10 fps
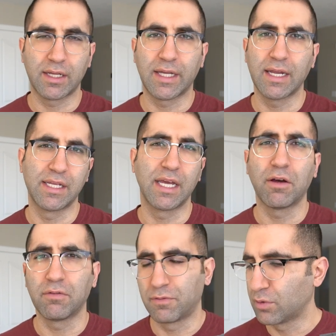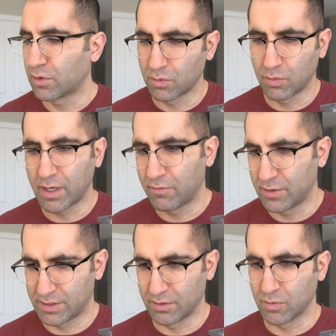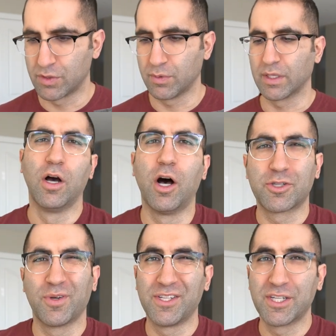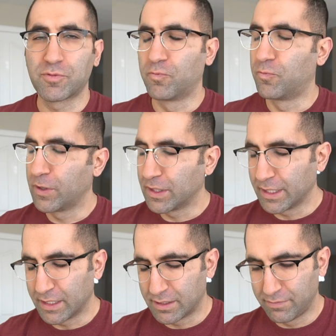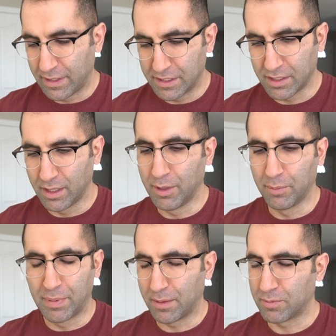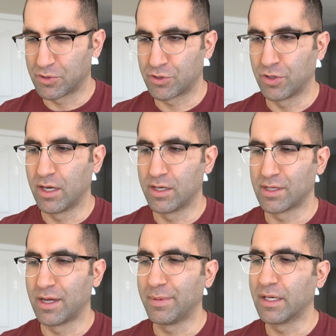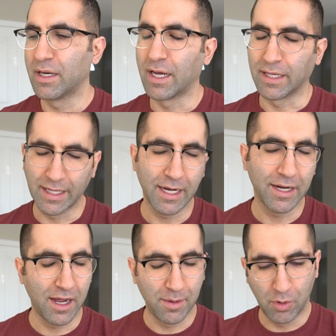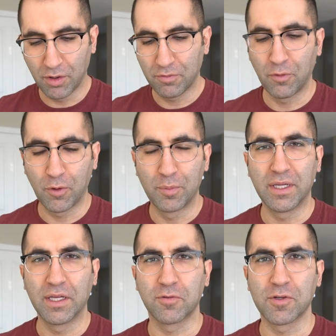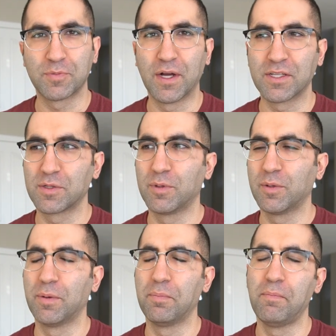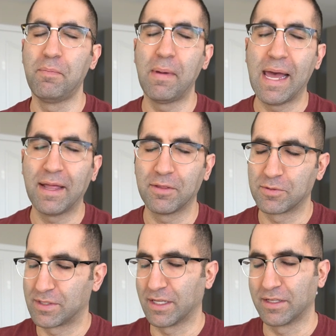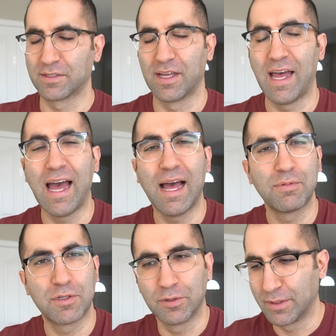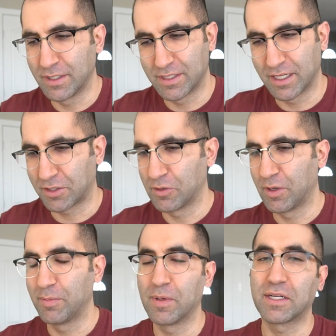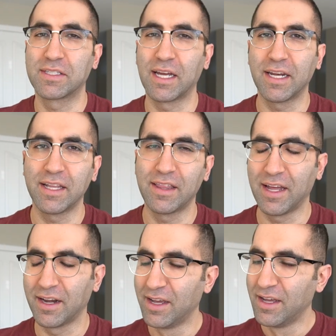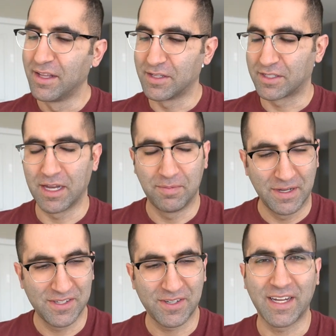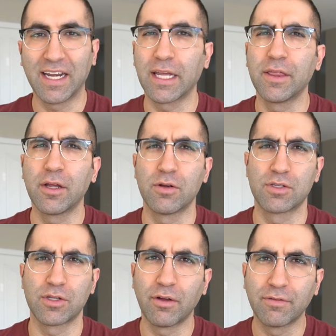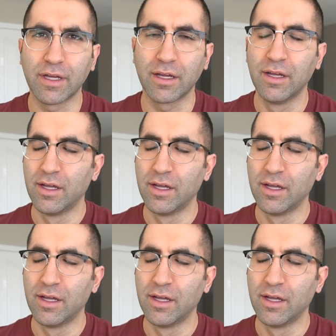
get takeout food or whatever it is that we're doing. Also, I just really need to vent about paper straws. I mean, I get it, I'm all for being responsible, but man, those things absolutely suck. So I'm excited that these companies are getting in there and solving